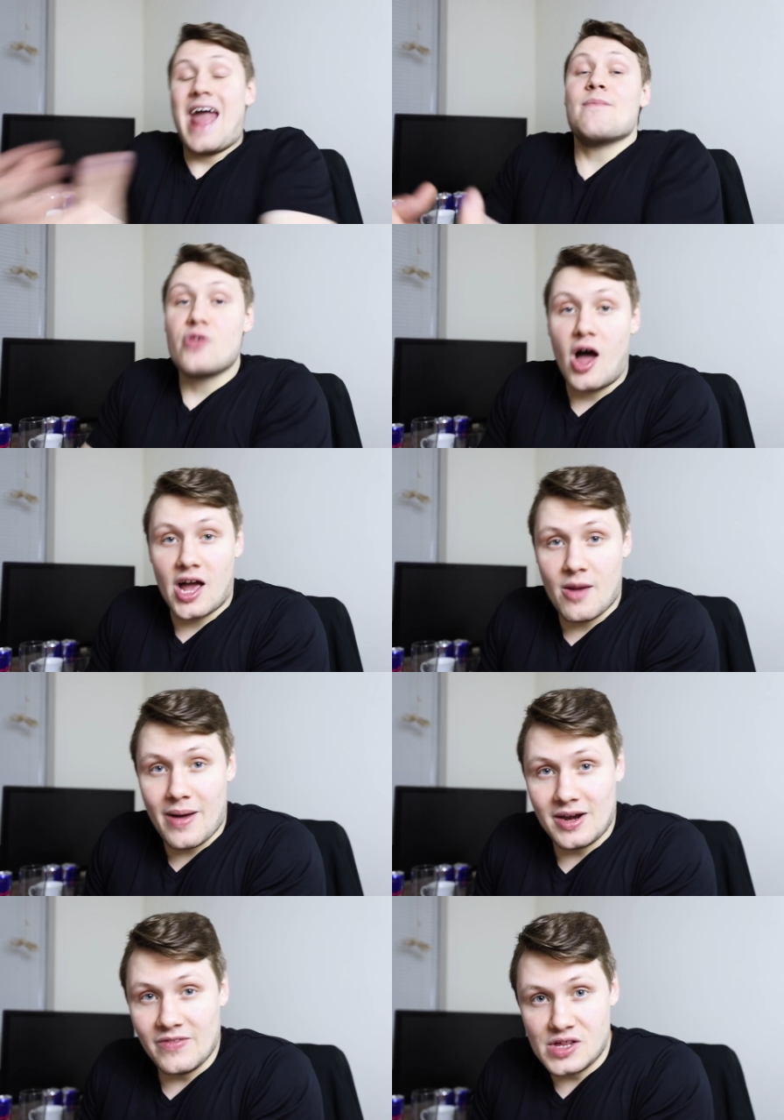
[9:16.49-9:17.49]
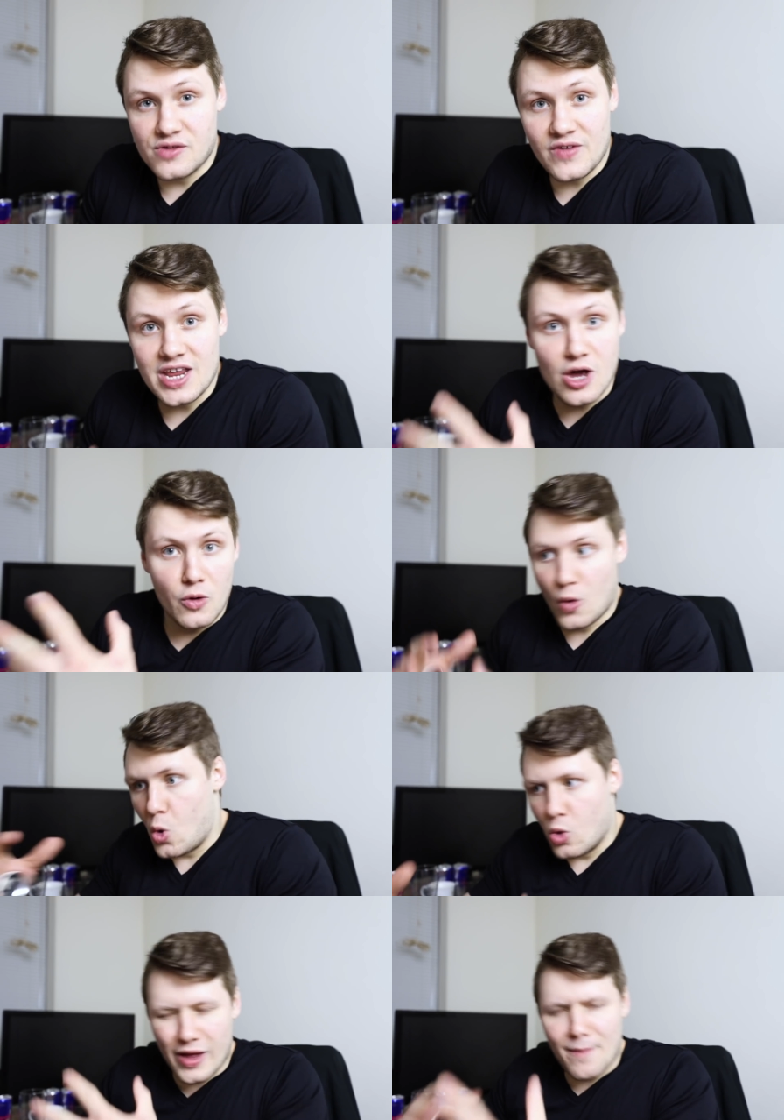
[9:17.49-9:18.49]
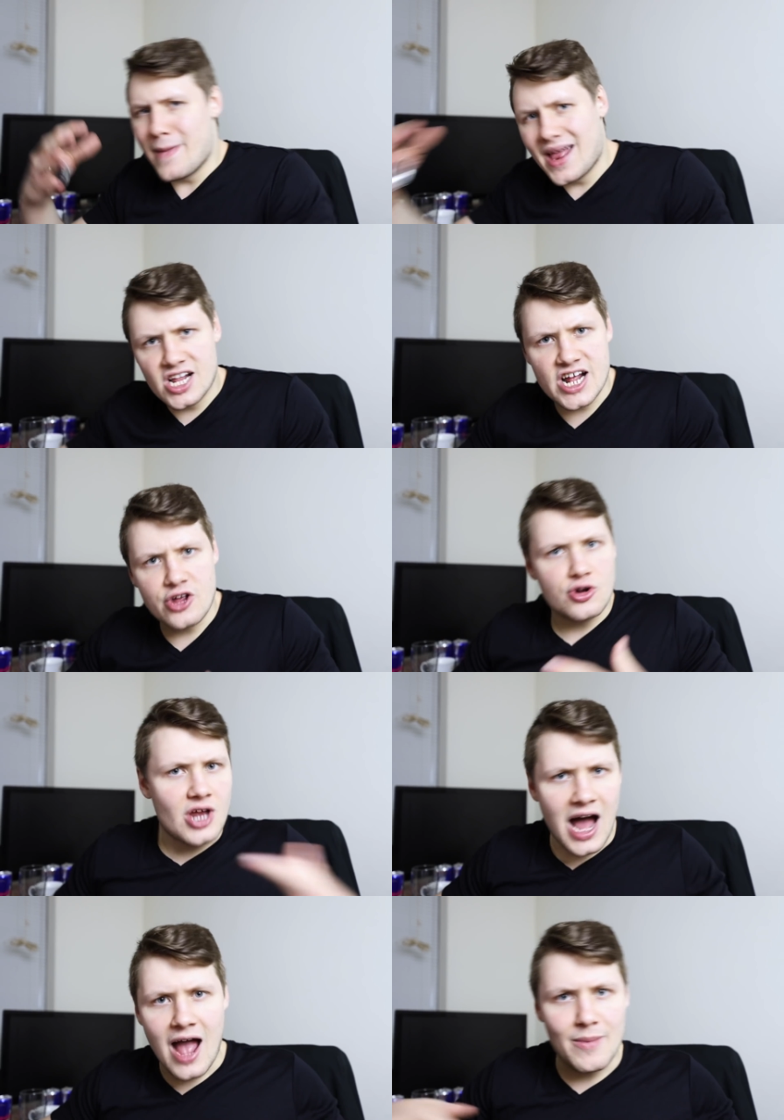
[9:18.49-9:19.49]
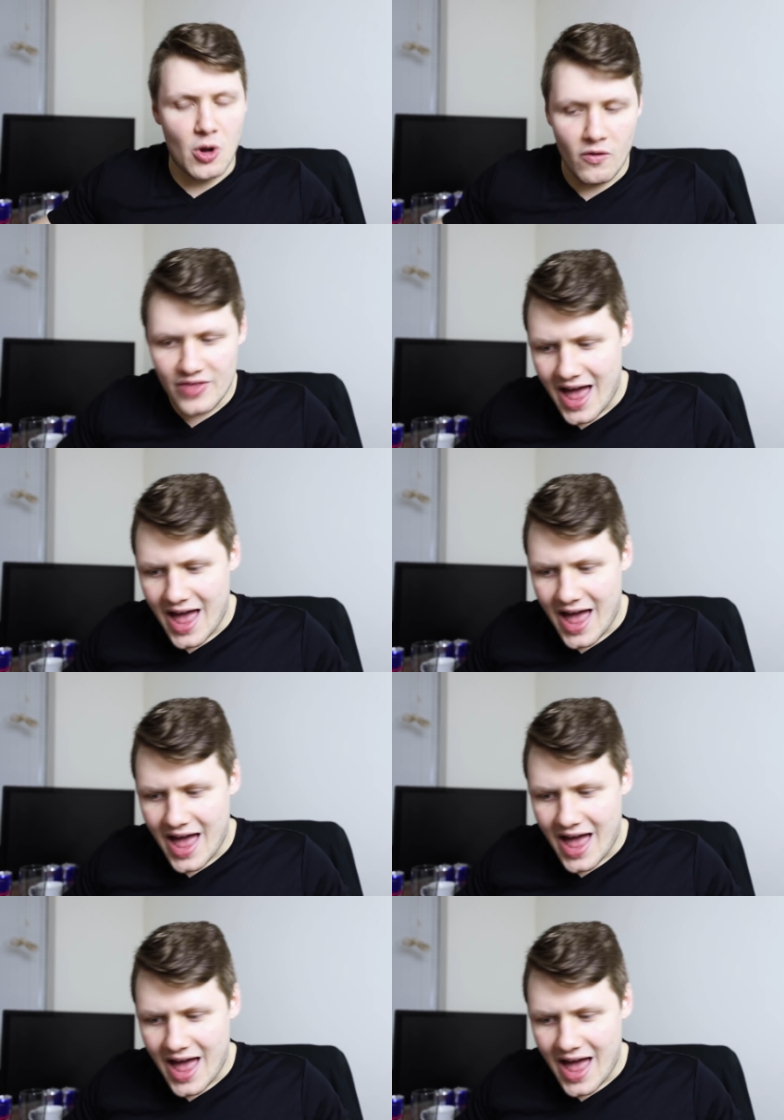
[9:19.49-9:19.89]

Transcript: am talking about in this video, the whole like managing your time and all of